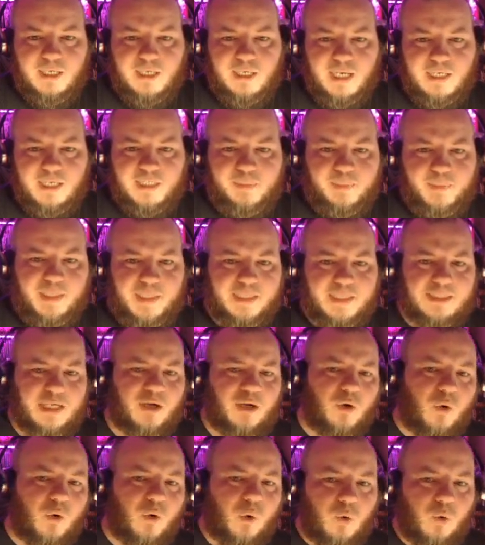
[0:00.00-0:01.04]
And it's picked out
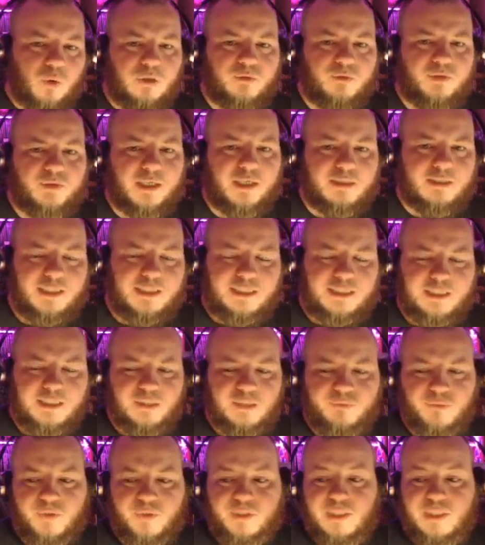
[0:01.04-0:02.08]
all of that detail
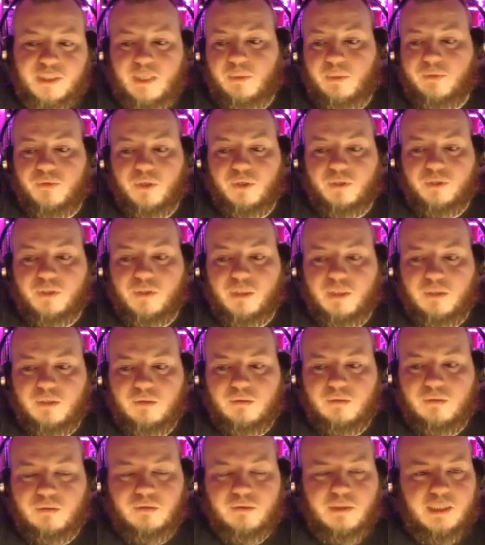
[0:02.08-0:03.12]
for us. So now what we've got to do
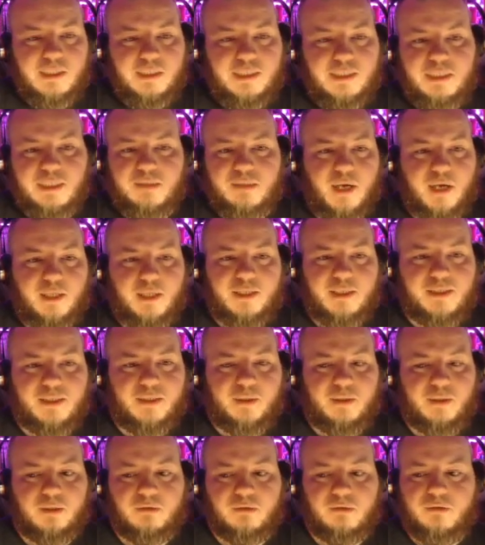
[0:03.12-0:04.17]
is get some highlights
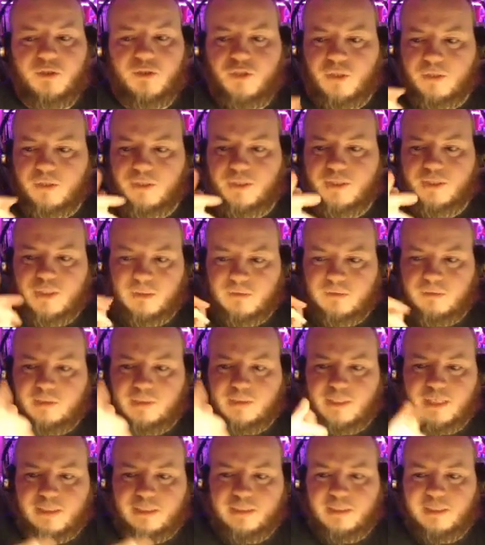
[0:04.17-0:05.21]
going on. Shock Assault,
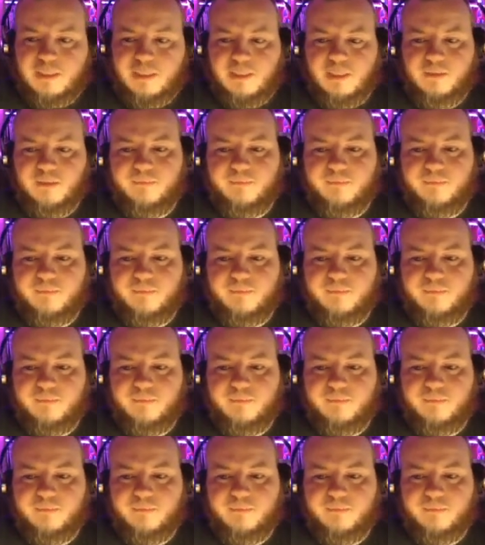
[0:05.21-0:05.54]
that's it.